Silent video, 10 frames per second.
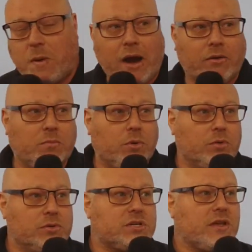
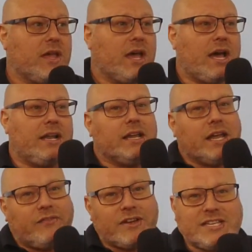parables. And
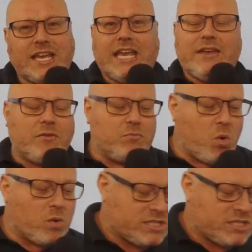if I say even more